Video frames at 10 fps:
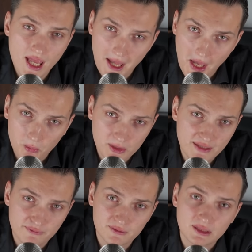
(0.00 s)
I would
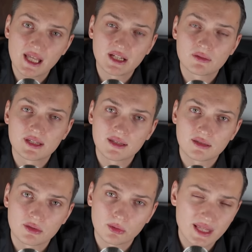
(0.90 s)
definitely like to get
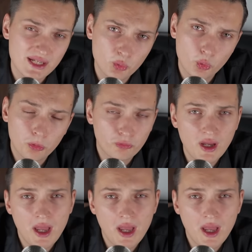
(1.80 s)
into Landwolf.